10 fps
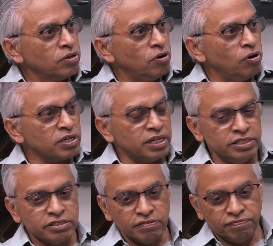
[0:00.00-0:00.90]
all
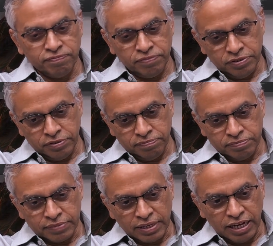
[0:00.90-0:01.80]
kinds of
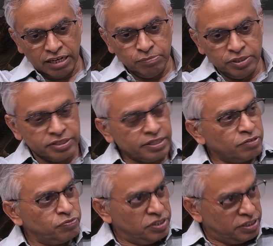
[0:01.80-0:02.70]
animals
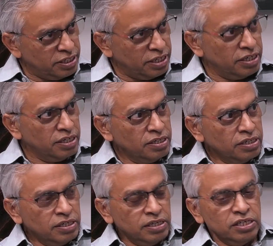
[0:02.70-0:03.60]
that we see,
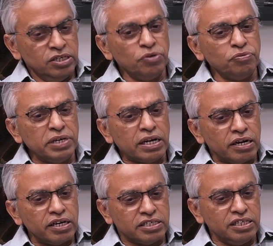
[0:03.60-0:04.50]
we are
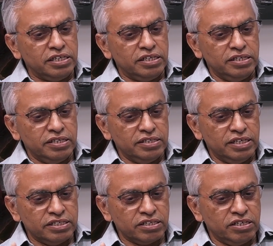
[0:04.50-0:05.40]
lucky
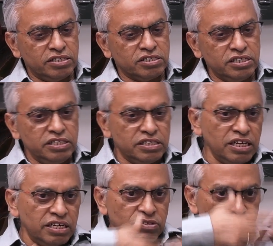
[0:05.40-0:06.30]
as a country
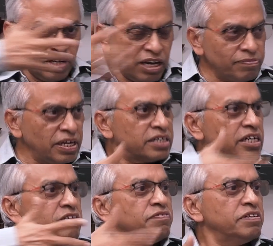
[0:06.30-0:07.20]
that we have that
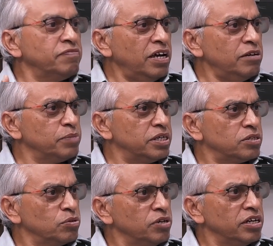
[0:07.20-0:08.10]
kind of environment,
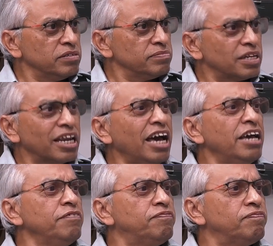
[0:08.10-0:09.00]

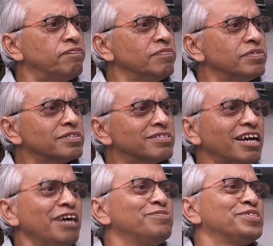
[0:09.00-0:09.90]
life
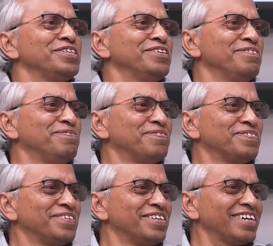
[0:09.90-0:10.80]
thrives here,
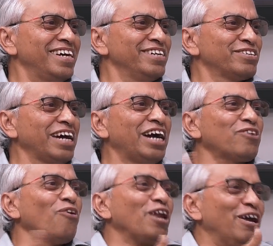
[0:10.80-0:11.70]
at
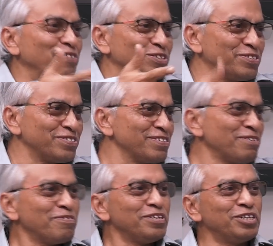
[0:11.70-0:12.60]
all levels,
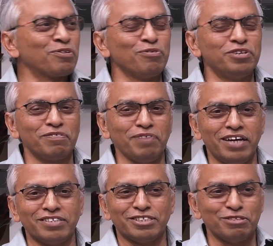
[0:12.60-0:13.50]
including
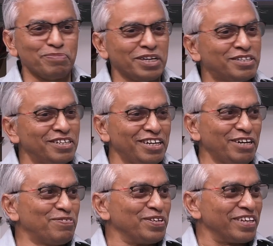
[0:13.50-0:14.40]
viruses, bacteria,
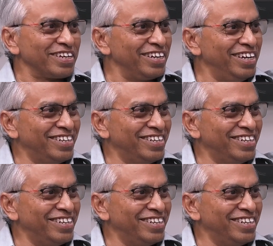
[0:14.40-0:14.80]
everything,